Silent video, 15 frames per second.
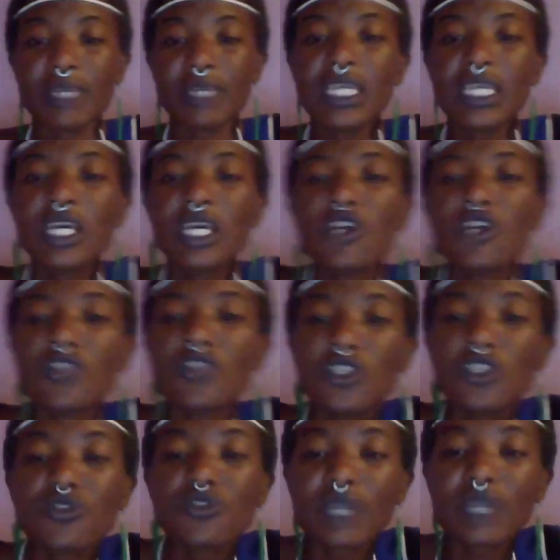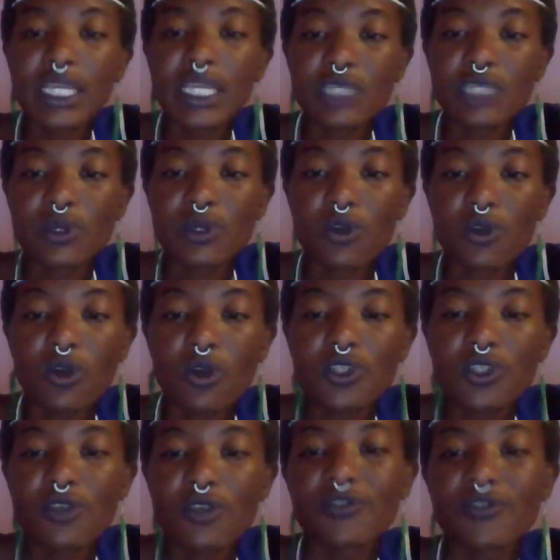See what I mean? You need to release what no longer